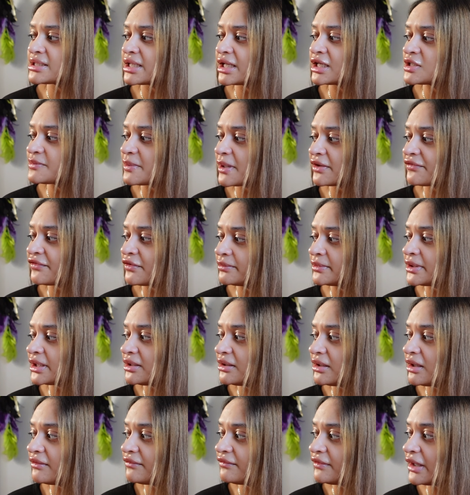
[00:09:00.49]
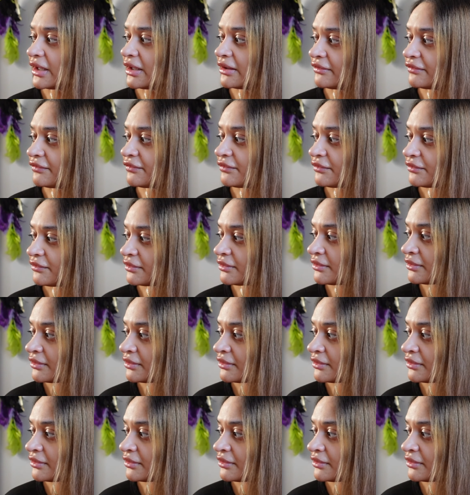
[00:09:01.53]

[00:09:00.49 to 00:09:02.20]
expect from their love life?